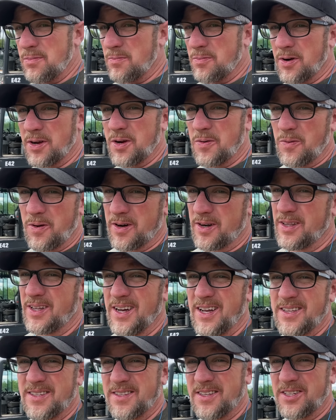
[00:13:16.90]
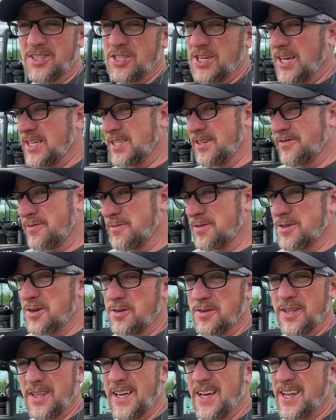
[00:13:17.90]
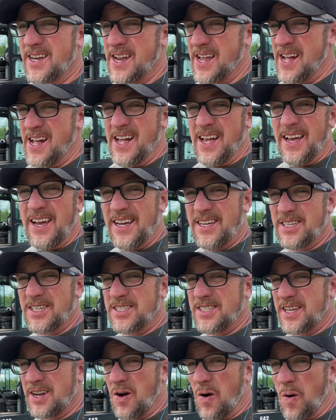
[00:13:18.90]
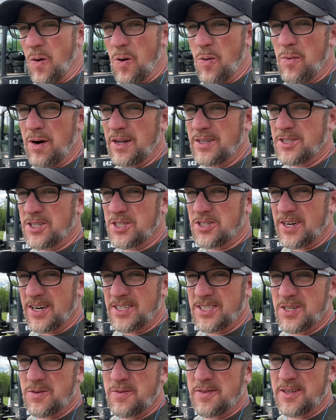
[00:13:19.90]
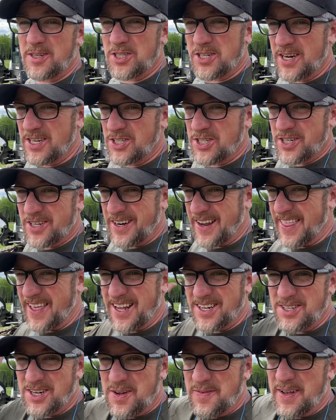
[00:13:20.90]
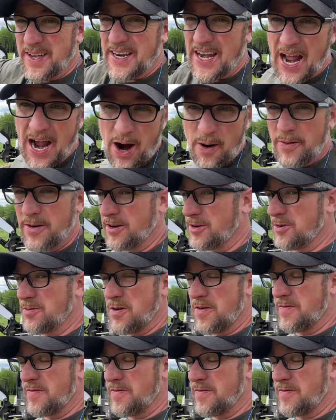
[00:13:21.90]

and put your water lines. Like Jason from Solar Land, he just did a whole bunch of trenching with a trencher. I think it took him like an hour to do